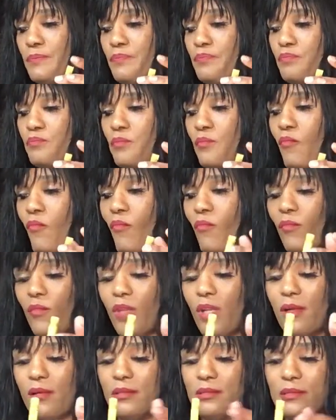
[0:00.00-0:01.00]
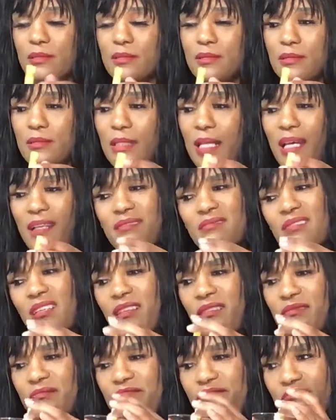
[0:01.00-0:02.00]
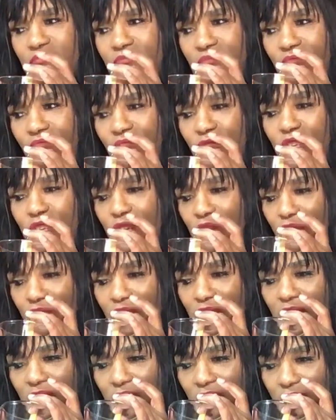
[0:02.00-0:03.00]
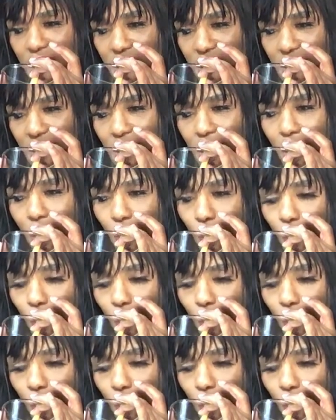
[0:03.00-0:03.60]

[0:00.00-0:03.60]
Water? I don't know. You can read it and see.